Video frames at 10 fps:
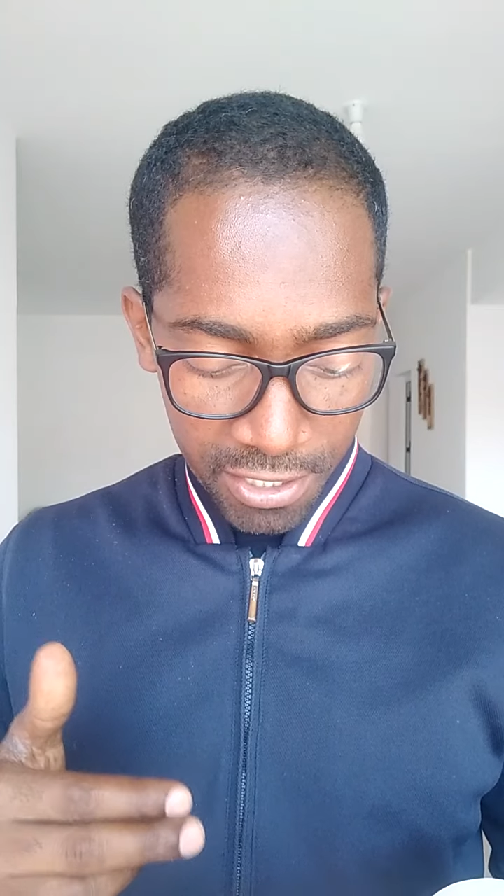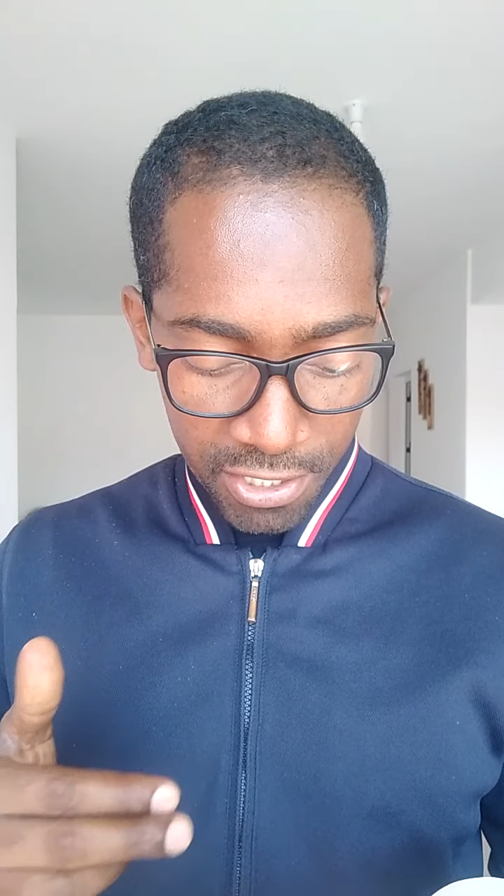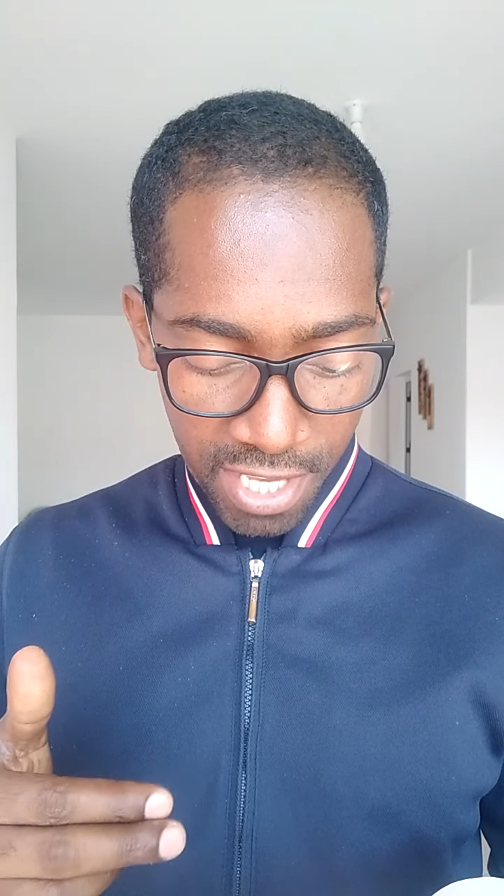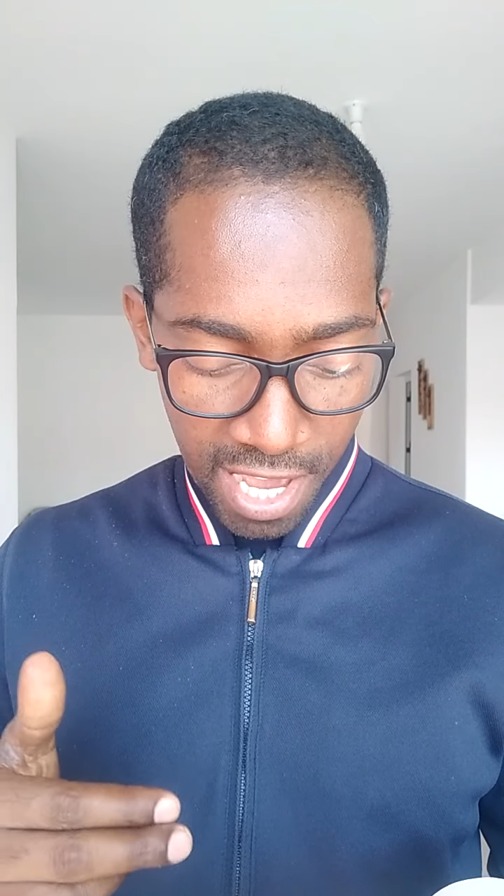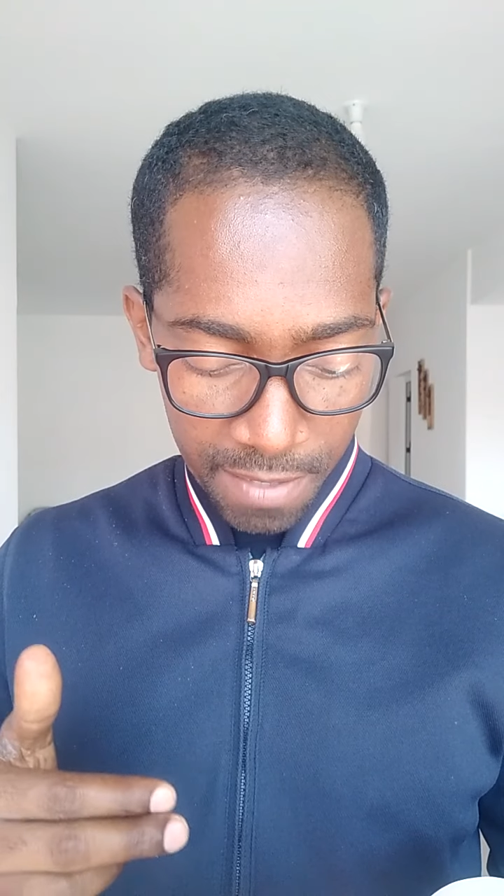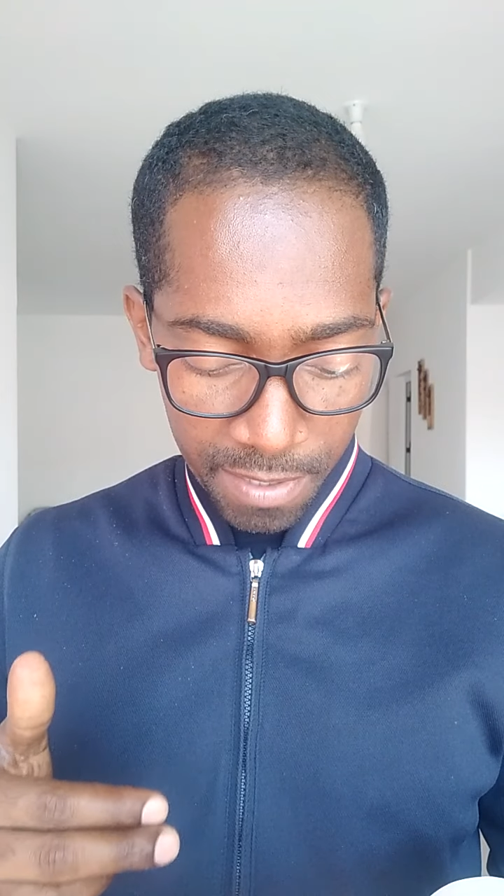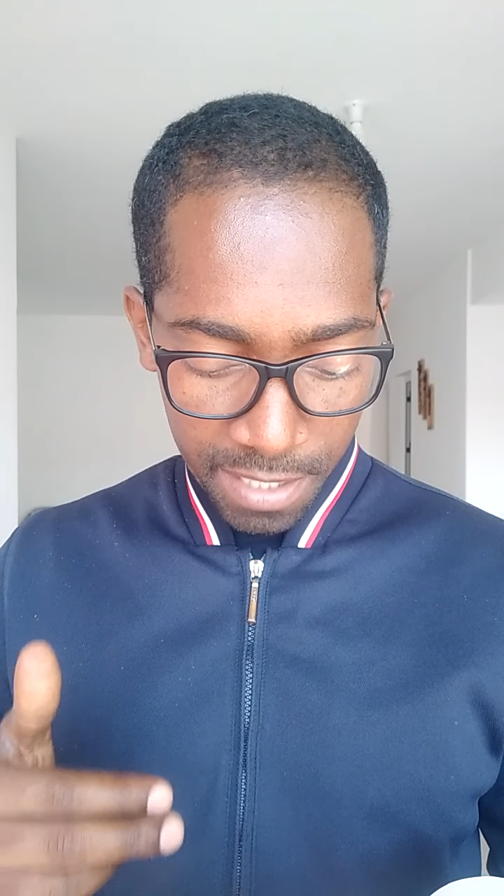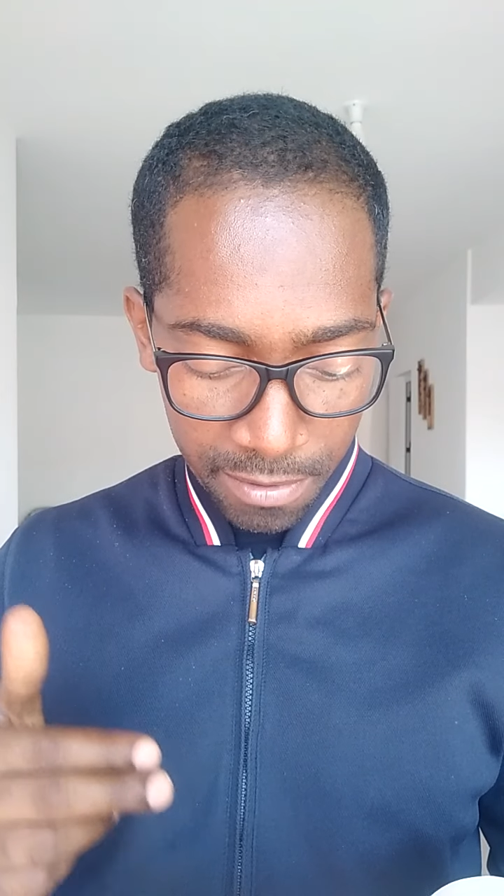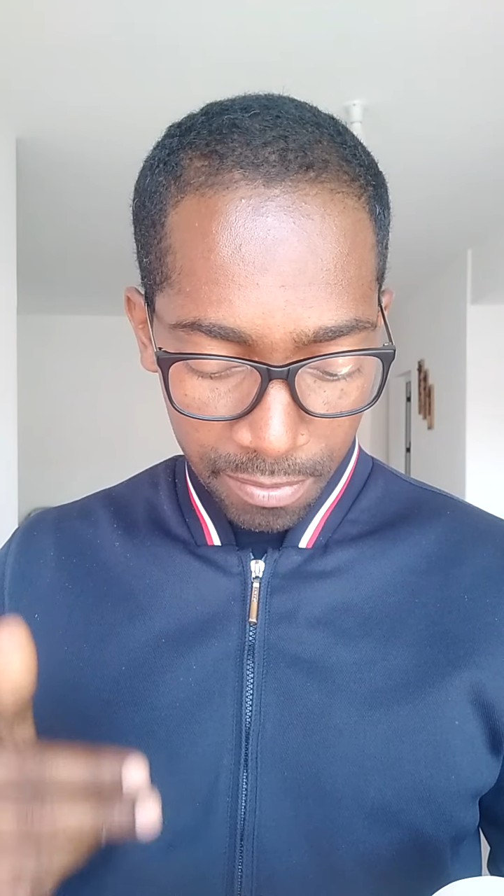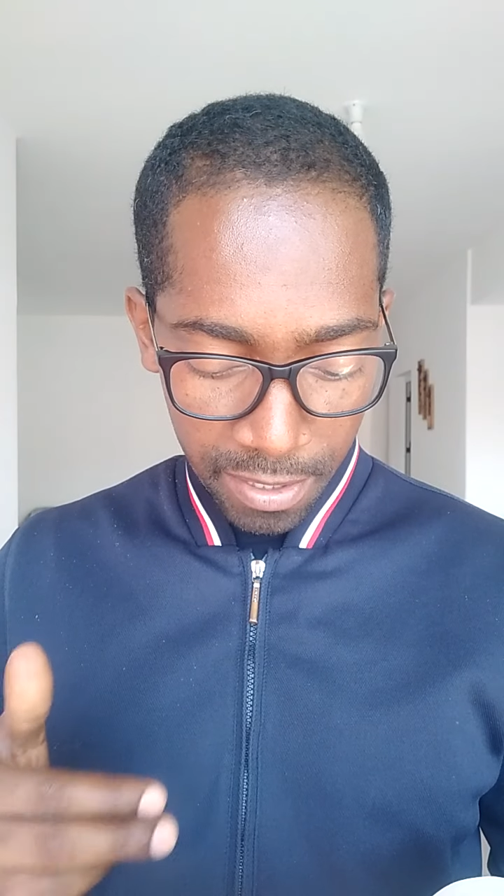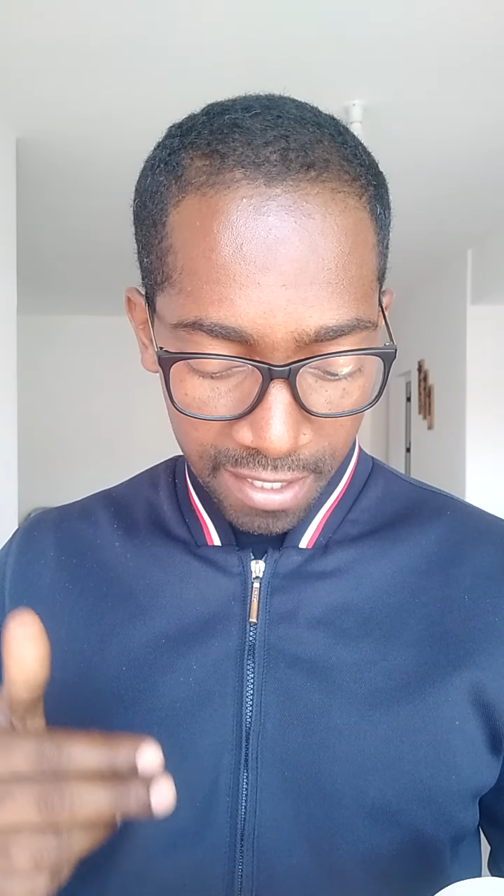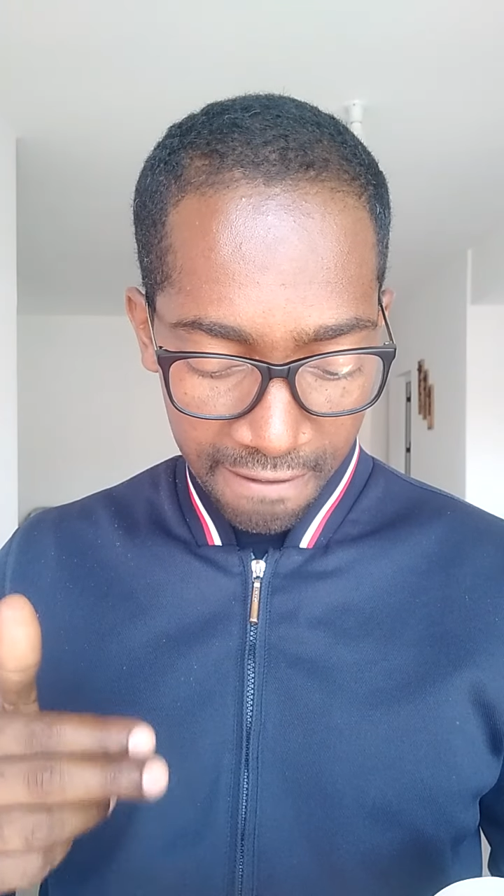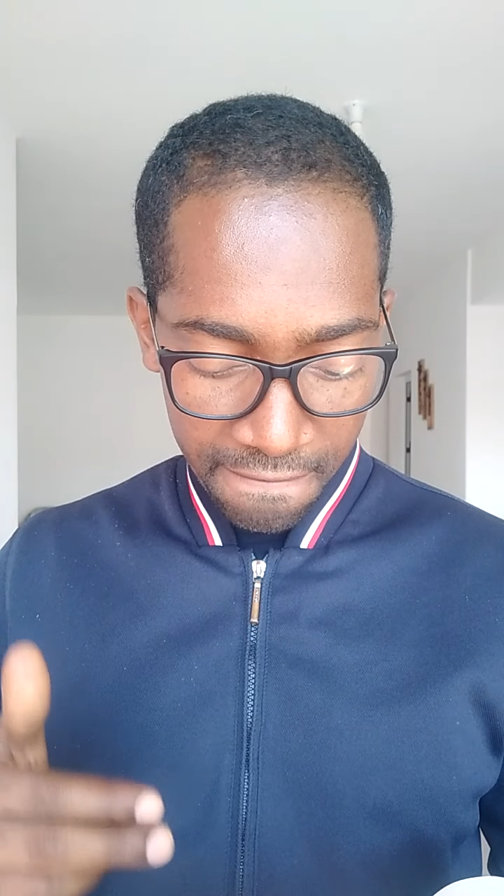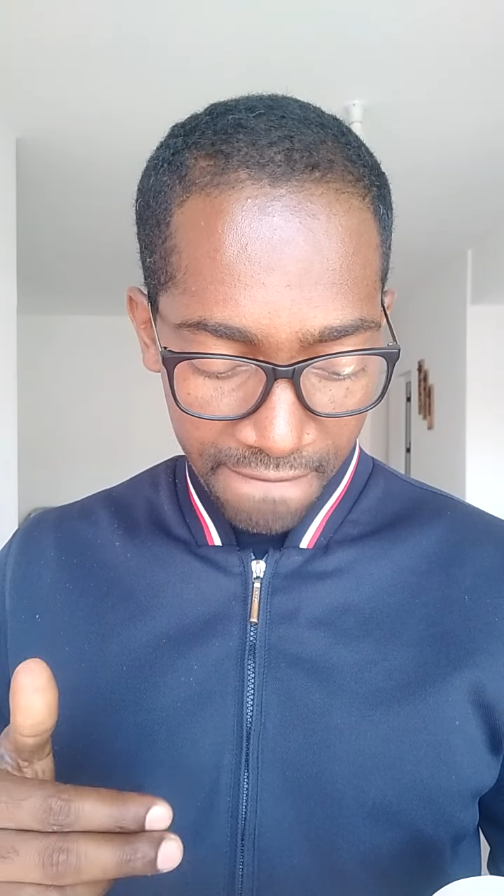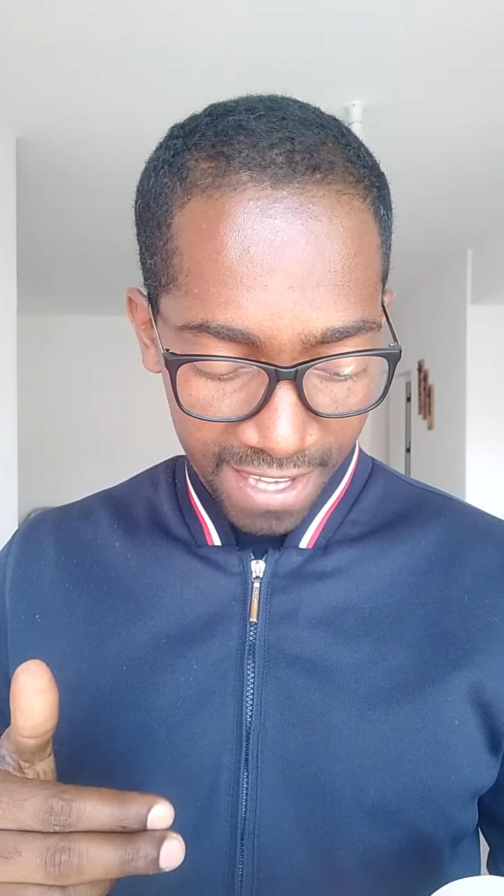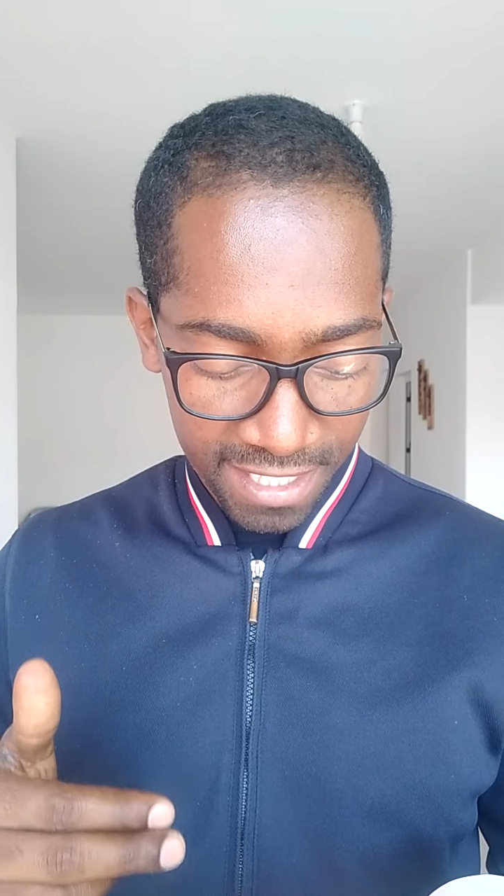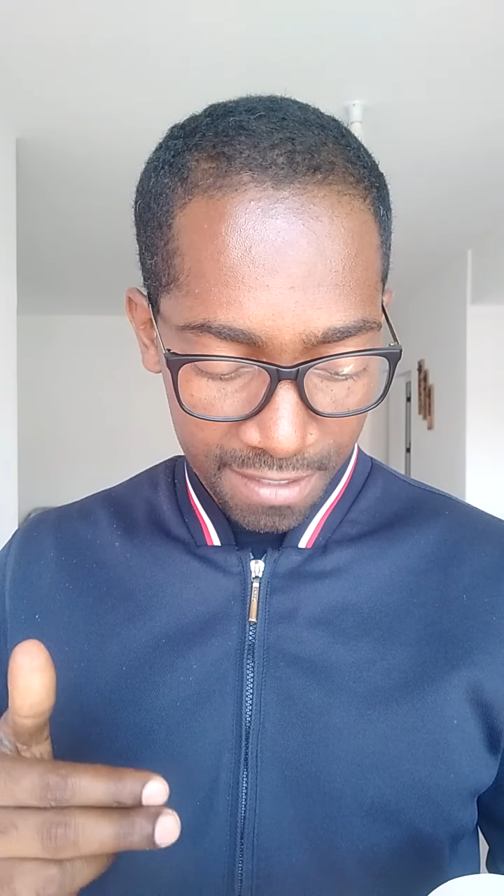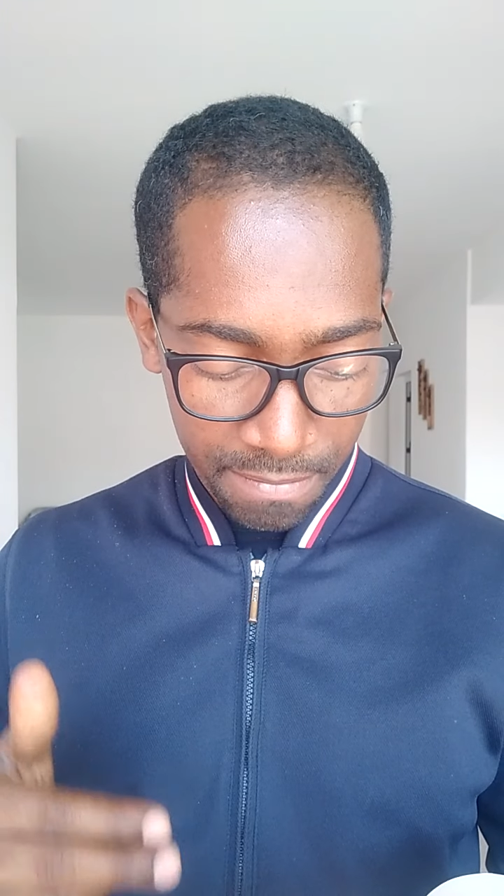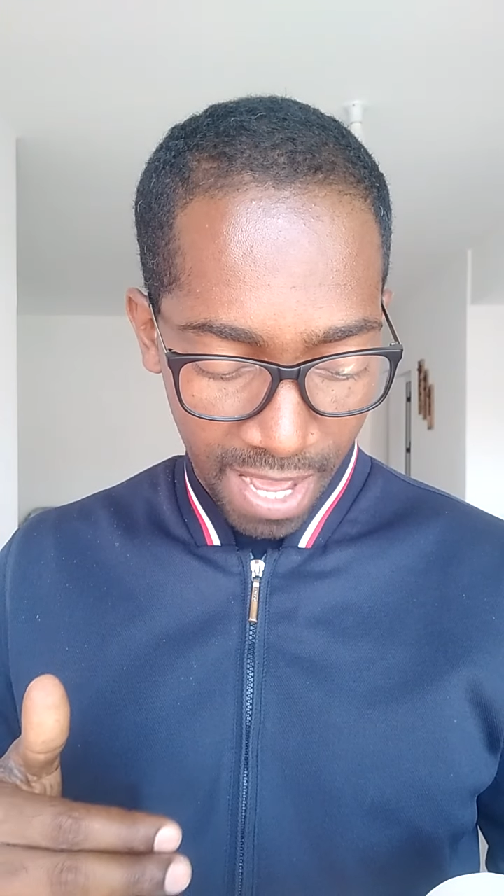she had become completely infected